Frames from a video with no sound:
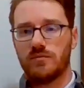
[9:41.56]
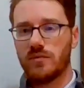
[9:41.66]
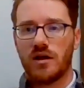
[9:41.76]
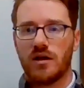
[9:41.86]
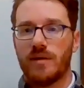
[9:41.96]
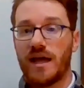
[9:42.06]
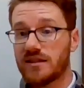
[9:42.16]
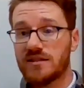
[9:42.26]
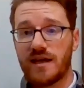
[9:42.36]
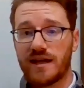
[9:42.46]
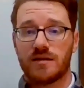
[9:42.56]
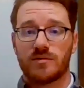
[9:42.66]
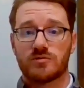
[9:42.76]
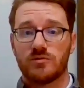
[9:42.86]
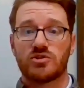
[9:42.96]
at these high academic
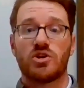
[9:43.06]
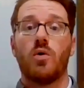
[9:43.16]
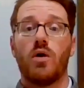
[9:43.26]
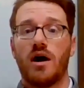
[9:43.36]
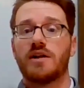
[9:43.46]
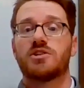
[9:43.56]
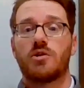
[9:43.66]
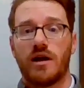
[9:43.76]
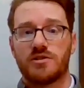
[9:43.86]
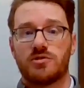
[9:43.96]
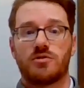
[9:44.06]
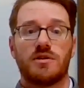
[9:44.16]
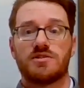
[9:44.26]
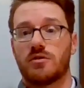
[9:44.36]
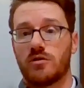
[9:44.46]
schools go on to graduate
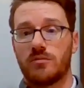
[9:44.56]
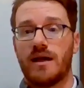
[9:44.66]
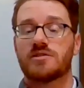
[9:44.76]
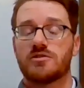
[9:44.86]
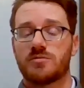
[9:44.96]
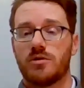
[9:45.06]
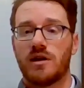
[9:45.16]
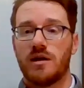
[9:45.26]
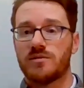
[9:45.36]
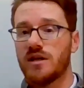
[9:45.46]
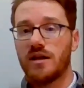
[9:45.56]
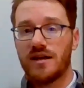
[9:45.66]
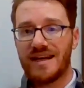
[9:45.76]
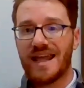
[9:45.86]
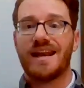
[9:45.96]
degrees or master's programs.
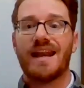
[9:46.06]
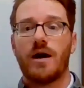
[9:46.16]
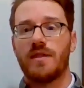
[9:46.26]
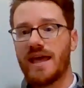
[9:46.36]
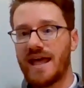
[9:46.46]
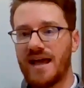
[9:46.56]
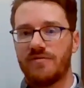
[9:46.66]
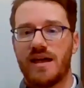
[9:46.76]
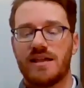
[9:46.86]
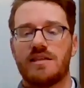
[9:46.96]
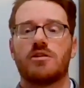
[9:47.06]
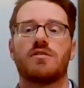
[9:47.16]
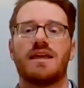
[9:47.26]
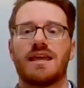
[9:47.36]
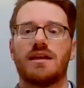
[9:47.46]
And now they have that year,
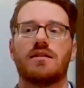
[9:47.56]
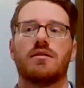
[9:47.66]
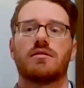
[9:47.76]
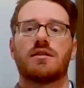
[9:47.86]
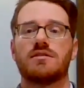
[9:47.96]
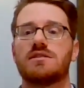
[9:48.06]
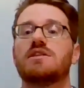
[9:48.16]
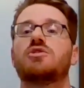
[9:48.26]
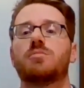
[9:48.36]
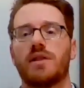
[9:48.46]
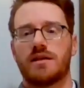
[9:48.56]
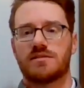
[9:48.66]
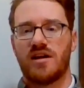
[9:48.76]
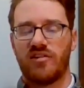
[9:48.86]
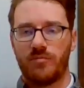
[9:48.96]
they can continue playing
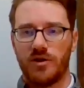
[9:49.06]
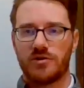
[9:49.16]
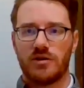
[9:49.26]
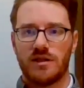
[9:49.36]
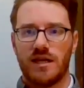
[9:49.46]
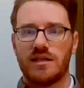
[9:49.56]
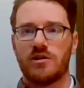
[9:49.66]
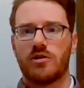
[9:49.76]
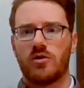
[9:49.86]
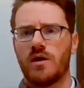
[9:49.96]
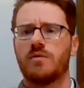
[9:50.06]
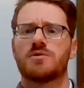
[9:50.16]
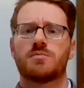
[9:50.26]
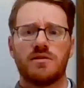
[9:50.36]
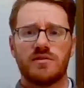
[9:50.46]
softball during that year in a way
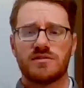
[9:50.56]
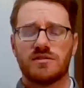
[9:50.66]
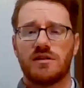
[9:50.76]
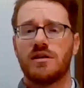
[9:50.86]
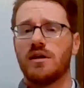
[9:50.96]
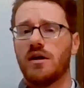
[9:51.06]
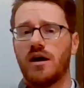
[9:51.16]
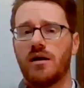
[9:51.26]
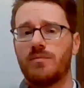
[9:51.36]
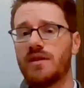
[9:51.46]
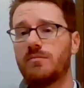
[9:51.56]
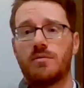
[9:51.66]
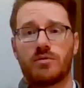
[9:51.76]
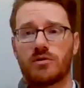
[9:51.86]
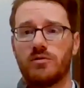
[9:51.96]
which previously they had
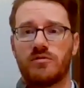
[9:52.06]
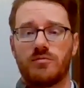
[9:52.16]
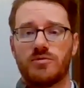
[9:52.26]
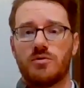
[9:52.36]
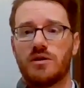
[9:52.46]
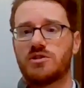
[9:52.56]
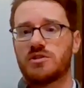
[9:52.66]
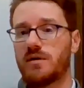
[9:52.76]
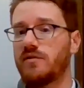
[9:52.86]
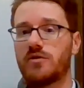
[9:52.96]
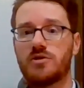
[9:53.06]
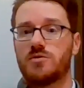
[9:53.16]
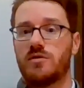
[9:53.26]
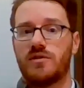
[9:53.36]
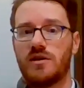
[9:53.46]
been precluded from doing just by
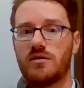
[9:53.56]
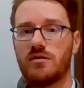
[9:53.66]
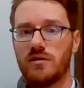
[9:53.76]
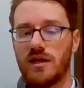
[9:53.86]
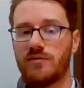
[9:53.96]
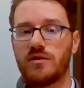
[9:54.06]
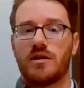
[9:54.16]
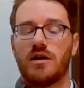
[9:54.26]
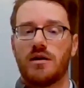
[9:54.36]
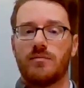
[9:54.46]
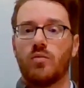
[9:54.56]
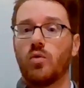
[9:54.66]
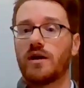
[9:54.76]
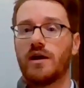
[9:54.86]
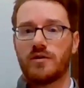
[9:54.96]
virtue of their having
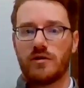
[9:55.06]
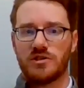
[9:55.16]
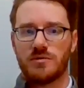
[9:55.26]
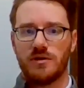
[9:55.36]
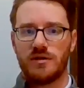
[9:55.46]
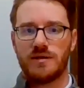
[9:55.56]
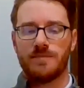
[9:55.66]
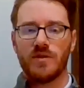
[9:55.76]
worn out their eligibility.